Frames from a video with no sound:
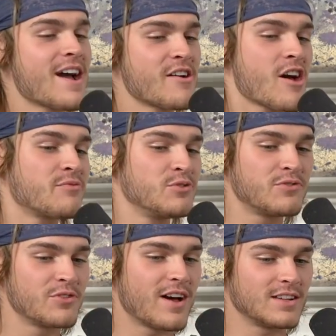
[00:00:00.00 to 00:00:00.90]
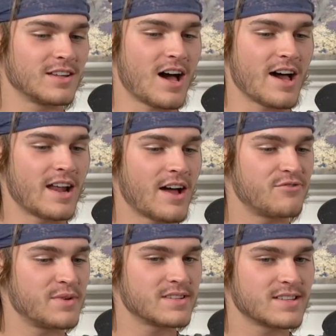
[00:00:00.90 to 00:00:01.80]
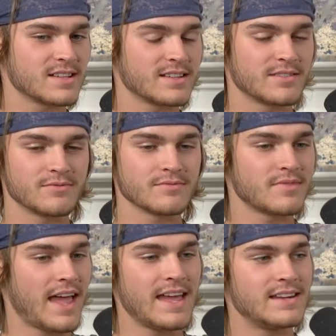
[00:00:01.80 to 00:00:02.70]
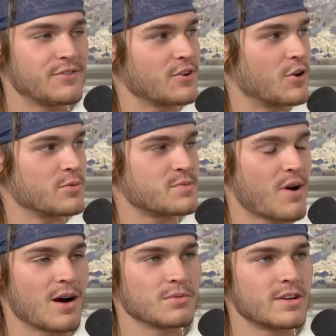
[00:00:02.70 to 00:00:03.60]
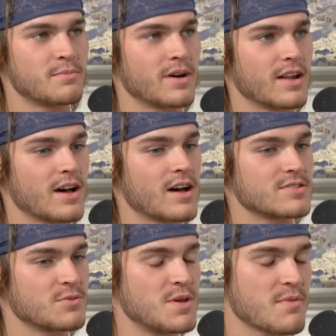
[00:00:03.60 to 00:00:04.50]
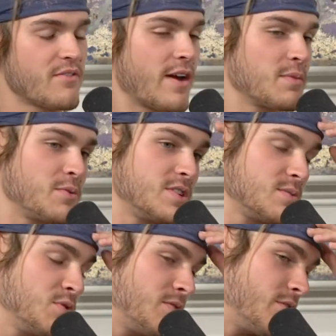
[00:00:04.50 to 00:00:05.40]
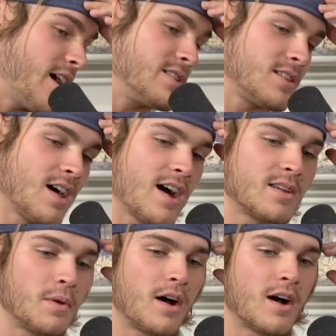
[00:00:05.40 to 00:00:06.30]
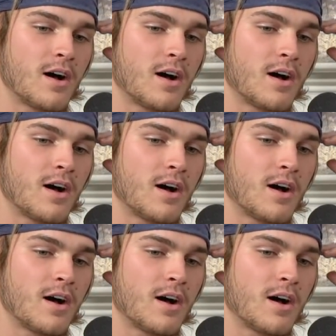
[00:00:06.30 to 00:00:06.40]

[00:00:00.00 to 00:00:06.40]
I've moved around a lot. I've been to 8 different homes probably, but so me and my family, we just moved around a lot.